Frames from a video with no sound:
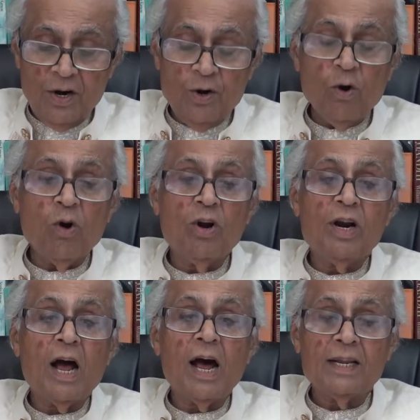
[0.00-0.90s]
nor
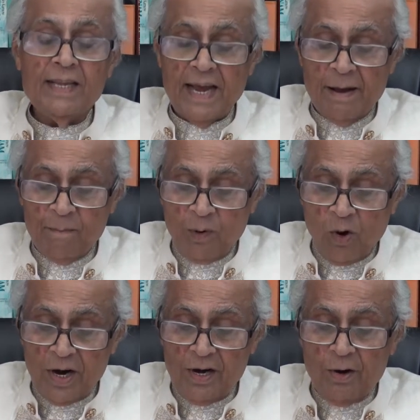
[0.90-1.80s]
are they
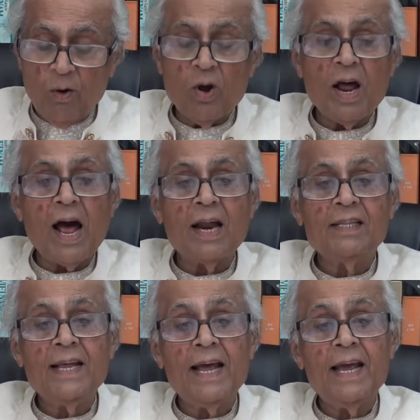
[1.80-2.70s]
employed, nor are
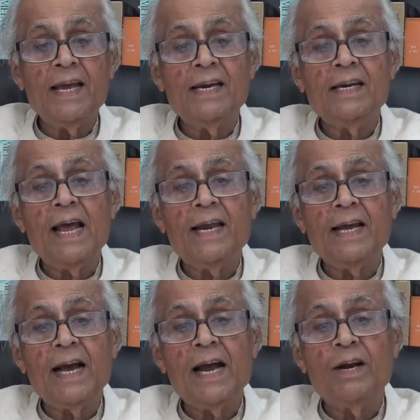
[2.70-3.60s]
they in any
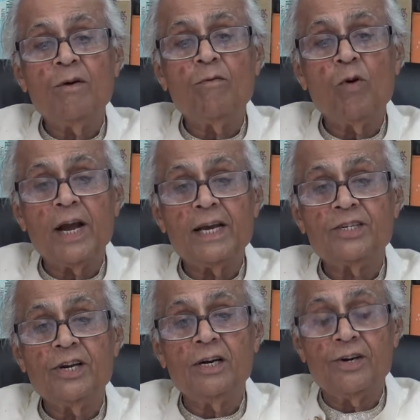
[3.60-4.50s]
kind of
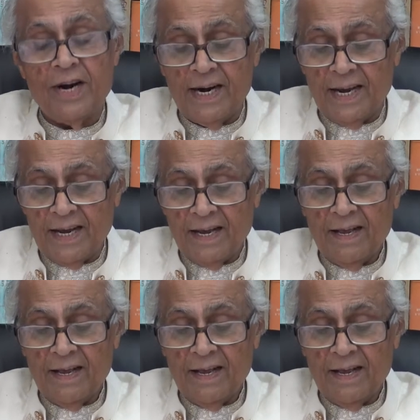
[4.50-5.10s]
vocational training.